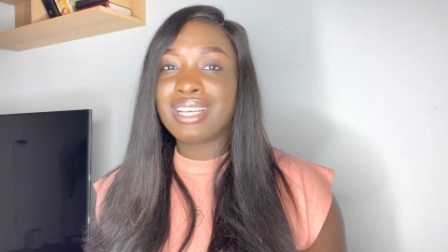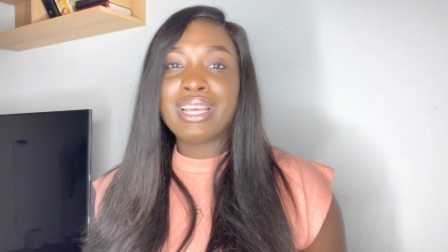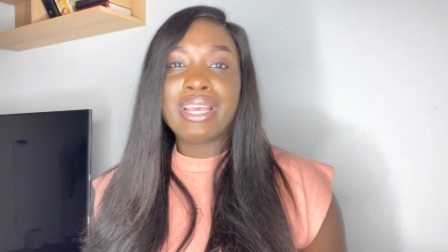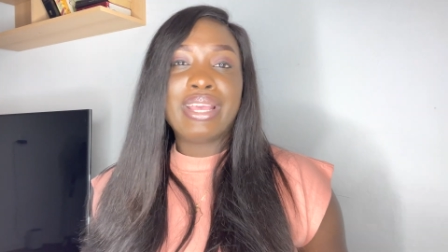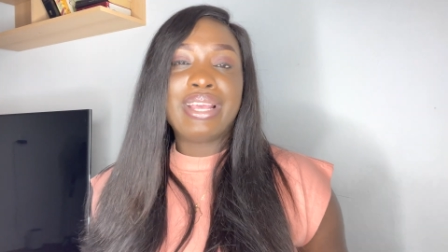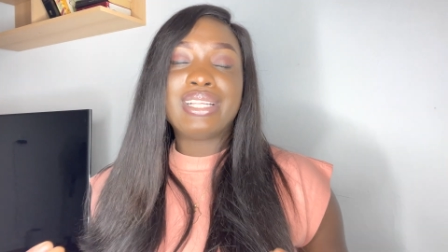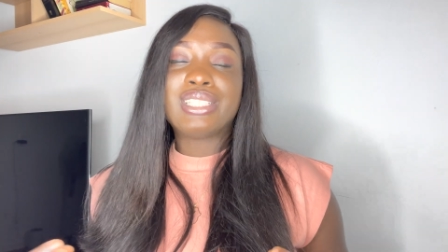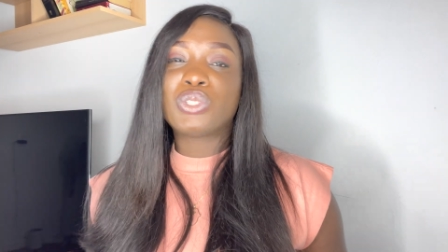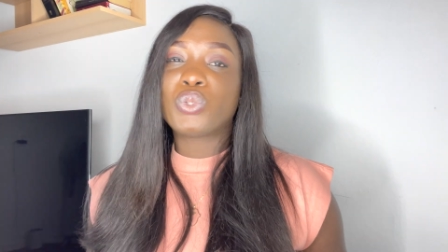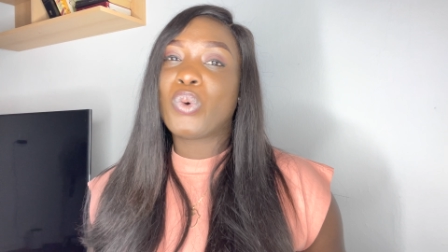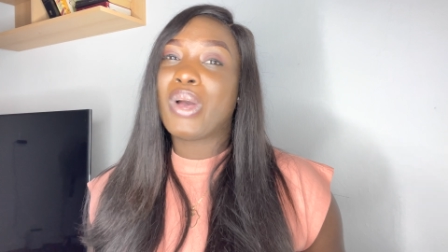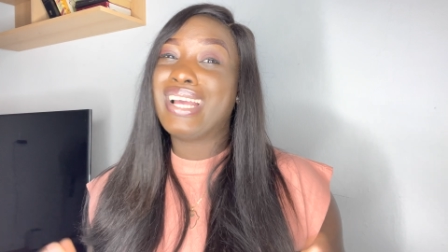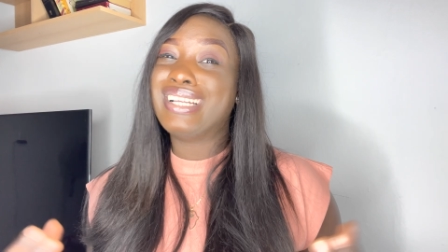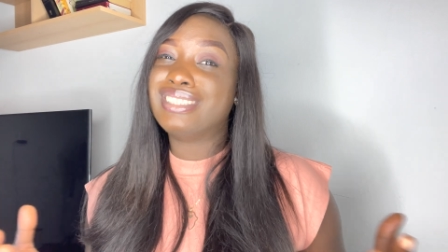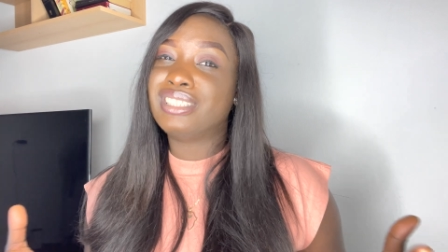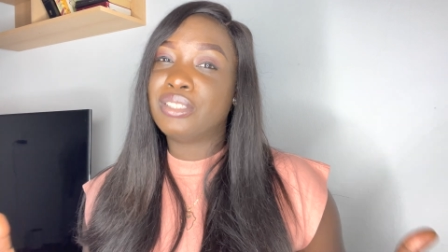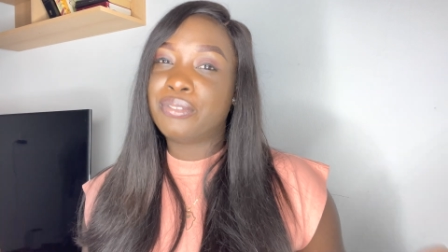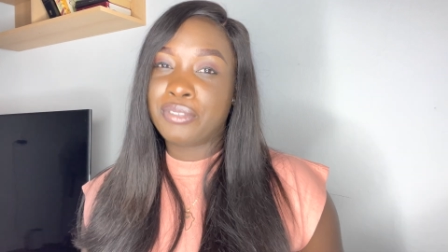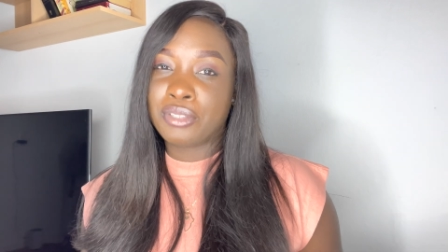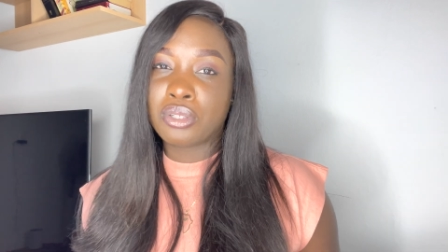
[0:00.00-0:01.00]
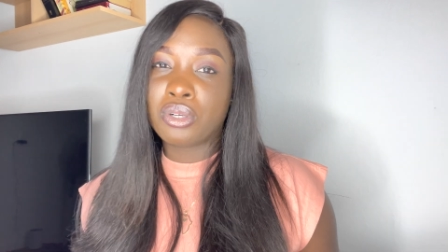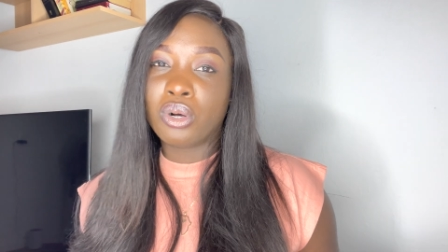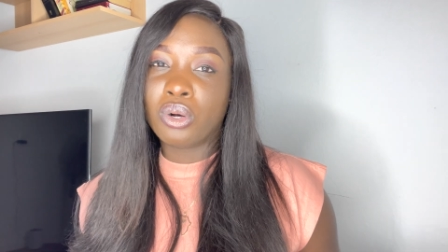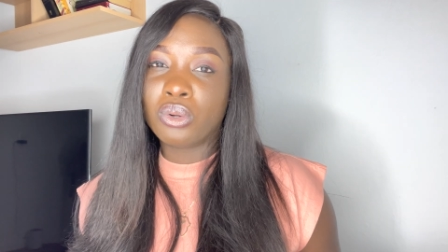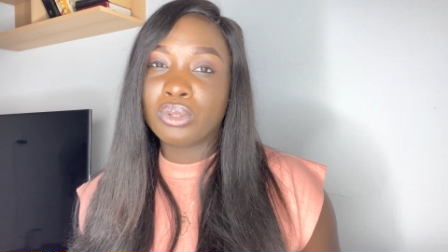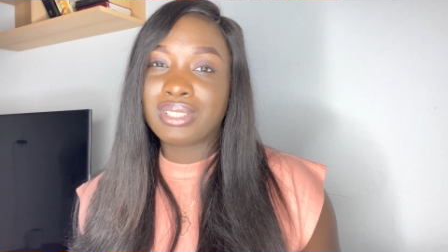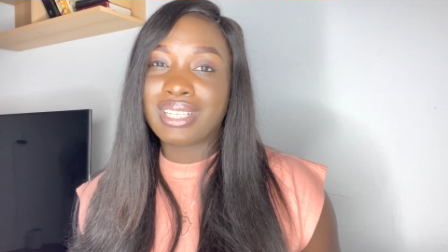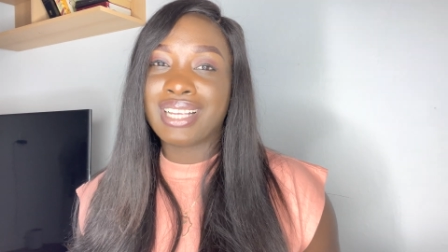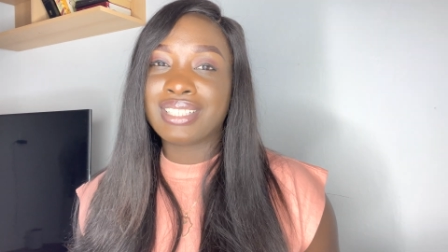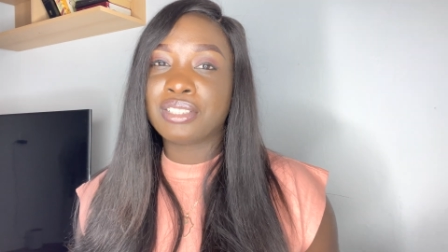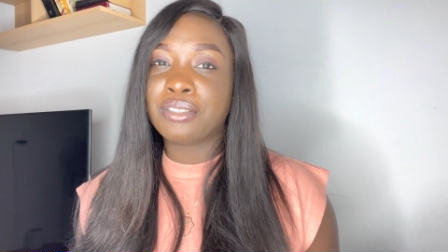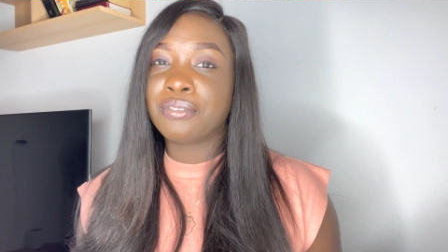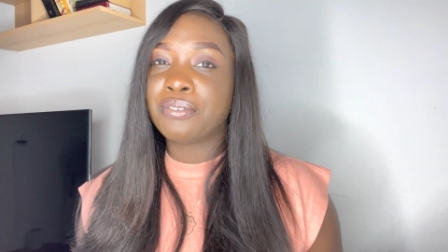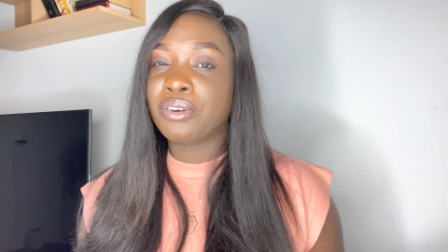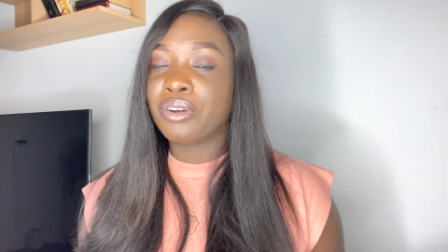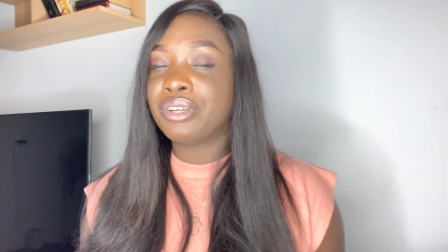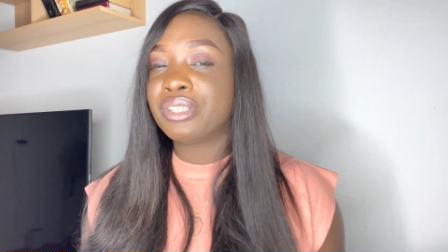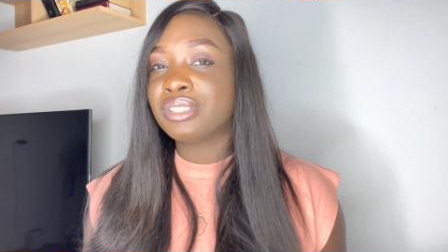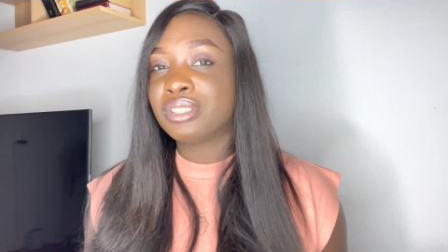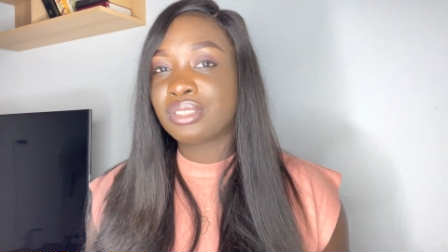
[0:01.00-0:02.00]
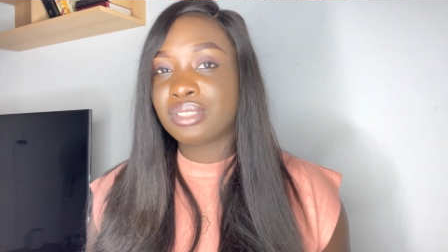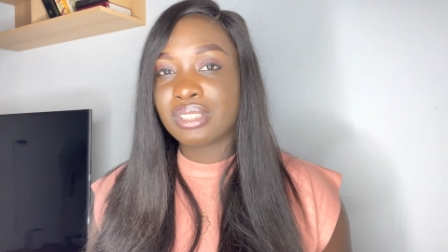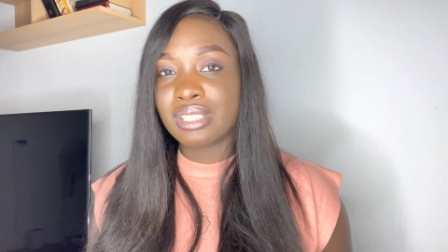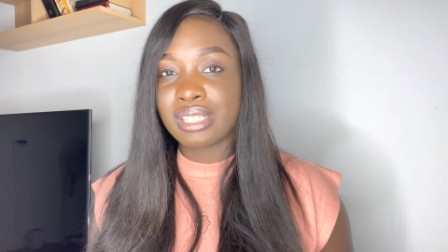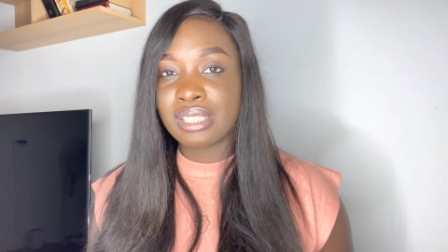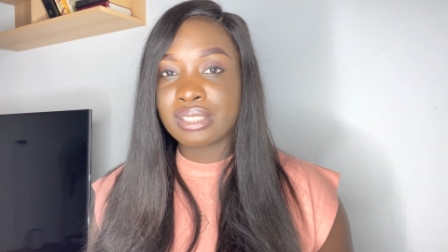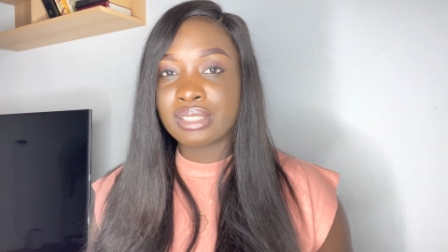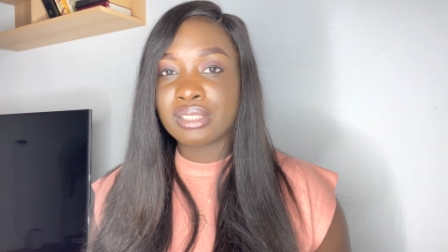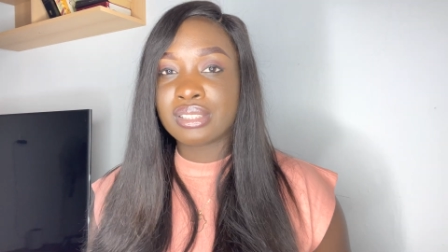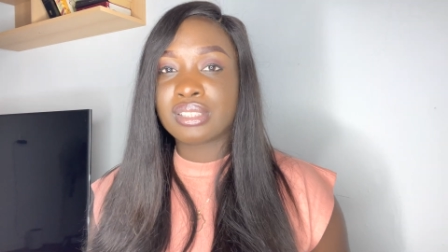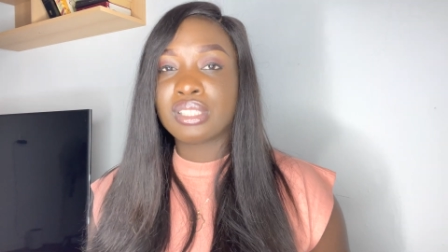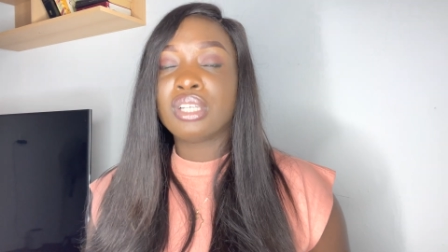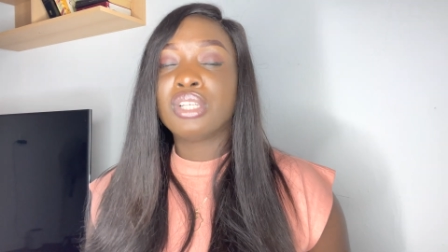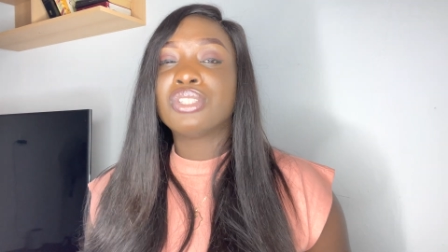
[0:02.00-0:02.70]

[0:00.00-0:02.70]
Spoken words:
it's quite difficult as a foreign student